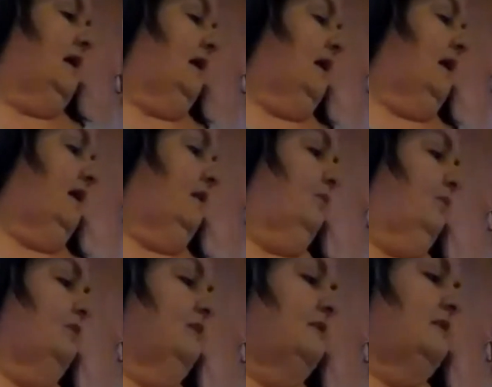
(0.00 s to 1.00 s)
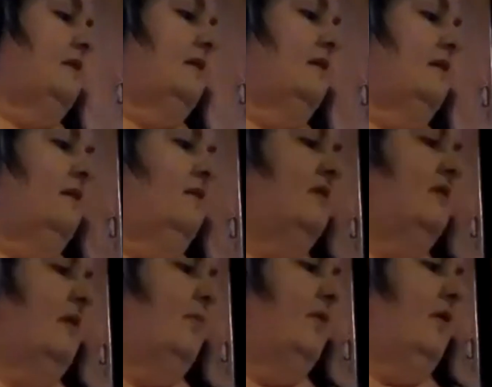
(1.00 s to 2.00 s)
And we're just gonna,
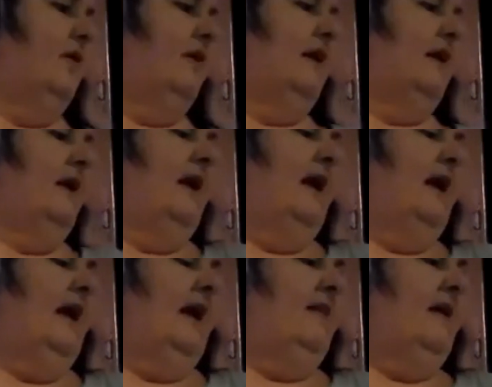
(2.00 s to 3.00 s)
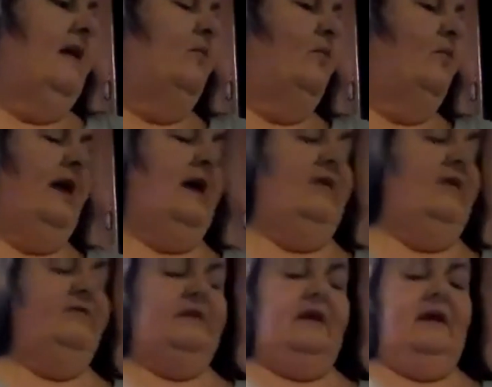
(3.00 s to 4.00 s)
dump it all in. And then we have
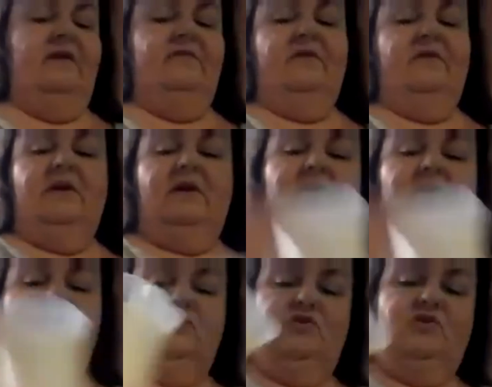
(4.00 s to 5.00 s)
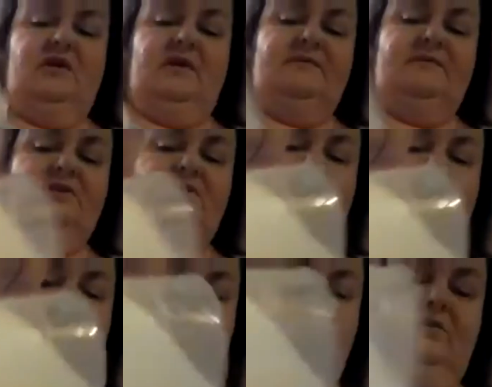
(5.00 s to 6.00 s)
to have 2 cups of
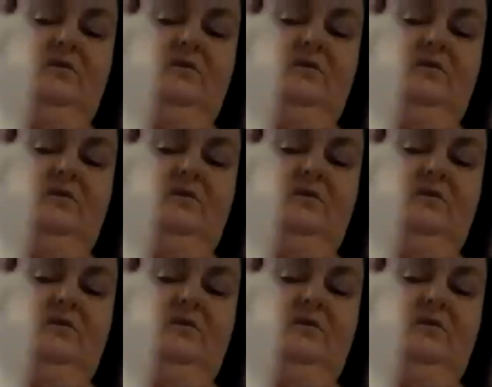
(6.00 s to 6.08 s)
sugar.